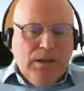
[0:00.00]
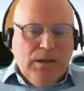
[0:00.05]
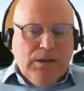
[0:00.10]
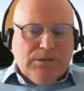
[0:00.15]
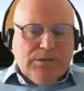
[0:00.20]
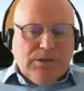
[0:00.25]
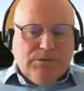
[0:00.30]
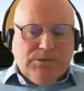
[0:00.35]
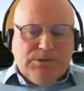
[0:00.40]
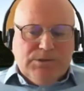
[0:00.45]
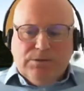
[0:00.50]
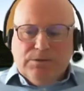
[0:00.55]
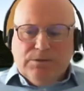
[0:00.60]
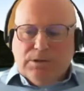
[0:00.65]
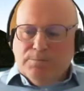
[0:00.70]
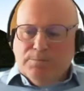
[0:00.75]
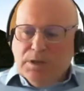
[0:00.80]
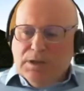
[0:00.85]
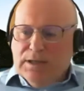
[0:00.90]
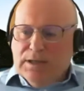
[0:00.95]
so two
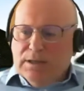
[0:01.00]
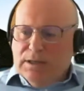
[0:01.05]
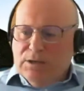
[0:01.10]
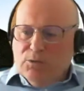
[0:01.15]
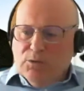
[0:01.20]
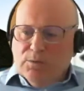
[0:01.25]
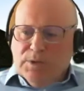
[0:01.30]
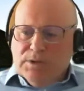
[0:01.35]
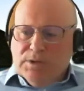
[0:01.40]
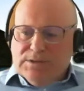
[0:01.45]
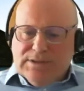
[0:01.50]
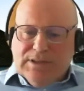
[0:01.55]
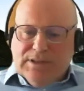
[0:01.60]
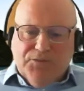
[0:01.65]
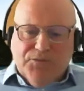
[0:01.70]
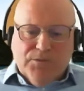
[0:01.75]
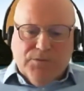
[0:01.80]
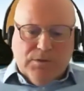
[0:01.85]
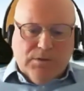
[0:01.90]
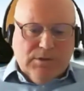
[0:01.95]
completely almost
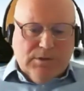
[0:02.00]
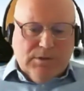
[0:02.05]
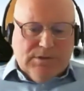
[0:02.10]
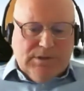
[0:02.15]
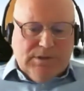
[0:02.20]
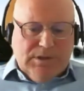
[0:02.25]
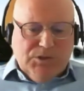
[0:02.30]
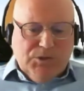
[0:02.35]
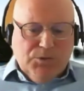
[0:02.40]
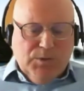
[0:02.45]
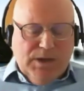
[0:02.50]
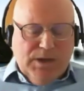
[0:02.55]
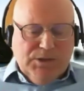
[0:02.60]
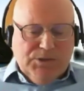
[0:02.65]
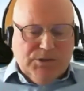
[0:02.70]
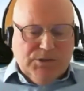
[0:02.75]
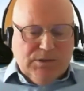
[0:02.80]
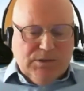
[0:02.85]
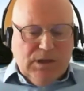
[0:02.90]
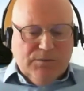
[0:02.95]
different
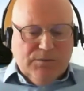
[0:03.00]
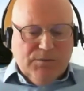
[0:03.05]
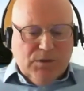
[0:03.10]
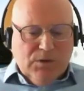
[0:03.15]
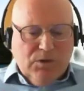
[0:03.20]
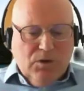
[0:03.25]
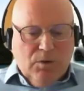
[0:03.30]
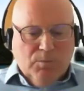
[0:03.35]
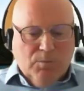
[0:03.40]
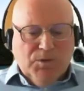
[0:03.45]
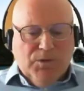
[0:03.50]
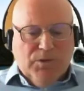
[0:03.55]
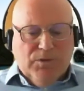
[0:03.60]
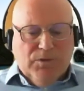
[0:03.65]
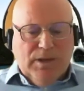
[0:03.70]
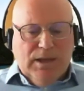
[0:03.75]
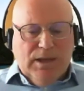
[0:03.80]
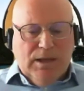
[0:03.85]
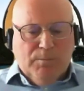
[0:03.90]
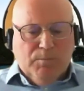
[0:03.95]
situations have a common
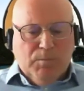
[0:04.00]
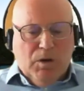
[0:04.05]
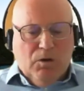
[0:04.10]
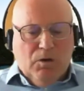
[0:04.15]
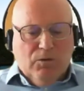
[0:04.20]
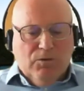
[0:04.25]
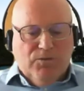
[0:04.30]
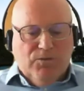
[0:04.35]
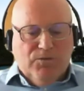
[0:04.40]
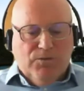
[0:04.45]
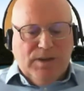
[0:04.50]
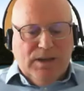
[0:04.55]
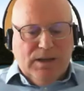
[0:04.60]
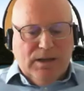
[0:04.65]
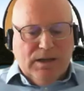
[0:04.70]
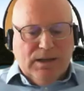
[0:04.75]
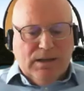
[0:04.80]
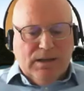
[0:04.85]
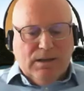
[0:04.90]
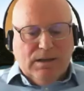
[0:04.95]
theme of
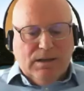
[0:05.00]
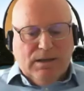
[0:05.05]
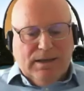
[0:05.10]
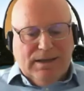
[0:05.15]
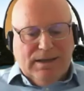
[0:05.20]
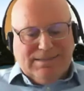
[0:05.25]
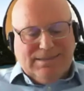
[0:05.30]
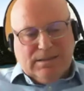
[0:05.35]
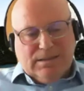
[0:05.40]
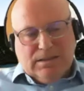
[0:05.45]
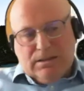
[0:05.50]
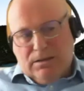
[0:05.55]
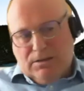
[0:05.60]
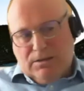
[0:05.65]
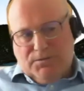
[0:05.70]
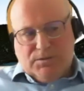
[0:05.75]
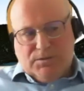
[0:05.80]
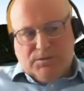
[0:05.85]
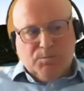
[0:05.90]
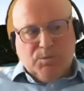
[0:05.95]
feeling is it
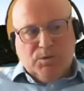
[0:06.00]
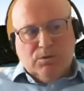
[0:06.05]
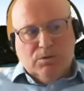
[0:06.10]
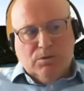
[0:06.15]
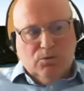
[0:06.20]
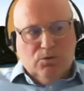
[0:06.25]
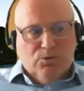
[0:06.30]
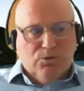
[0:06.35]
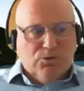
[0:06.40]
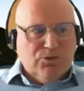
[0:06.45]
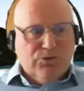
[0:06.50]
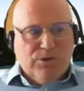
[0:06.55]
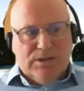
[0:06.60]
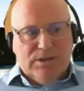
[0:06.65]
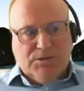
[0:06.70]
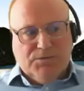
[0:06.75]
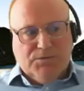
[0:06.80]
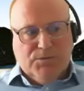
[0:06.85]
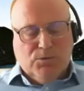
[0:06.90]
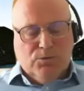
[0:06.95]
comfortable or
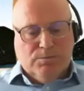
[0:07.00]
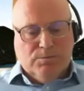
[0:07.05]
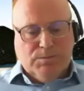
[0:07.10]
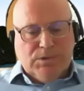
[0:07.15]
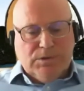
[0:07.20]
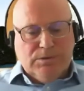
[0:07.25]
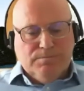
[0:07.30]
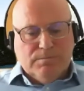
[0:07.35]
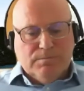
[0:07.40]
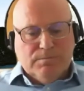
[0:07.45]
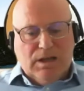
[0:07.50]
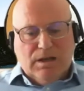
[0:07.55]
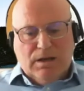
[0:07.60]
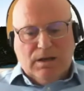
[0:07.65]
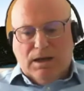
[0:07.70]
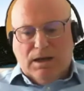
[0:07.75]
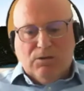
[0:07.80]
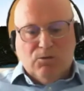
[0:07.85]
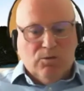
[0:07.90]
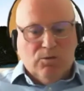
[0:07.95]
transformed
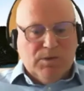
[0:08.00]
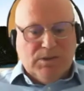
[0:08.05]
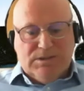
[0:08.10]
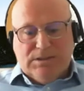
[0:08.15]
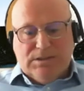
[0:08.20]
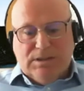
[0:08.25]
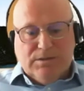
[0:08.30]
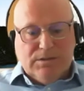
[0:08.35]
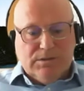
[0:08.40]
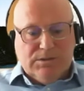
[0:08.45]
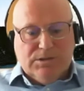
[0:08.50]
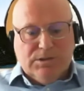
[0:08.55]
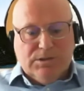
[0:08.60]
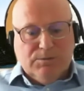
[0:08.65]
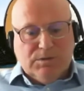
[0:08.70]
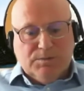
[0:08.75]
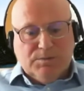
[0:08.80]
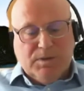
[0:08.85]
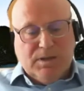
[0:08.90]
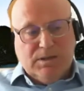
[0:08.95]
I almost see the two
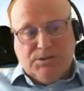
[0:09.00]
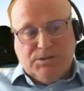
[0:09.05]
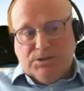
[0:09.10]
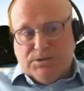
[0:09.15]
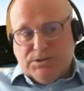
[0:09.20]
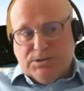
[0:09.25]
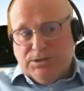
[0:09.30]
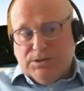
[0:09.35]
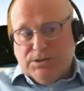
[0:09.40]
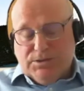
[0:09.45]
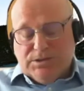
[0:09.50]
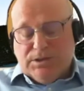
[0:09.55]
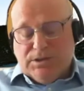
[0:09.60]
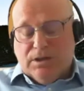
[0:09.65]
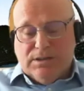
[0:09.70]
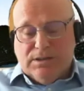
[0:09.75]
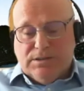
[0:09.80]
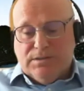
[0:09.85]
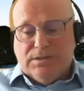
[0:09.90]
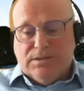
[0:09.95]
as being just two
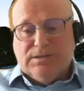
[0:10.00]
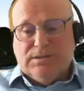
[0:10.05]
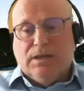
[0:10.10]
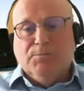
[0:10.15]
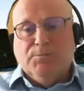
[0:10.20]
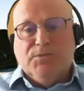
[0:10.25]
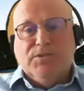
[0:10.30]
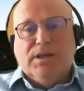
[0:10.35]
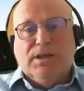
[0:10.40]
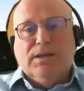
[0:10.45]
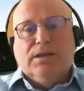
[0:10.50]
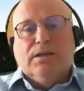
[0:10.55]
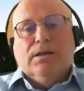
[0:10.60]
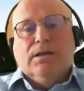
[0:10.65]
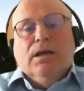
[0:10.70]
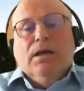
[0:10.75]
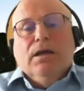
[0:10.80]
sides of the same thing.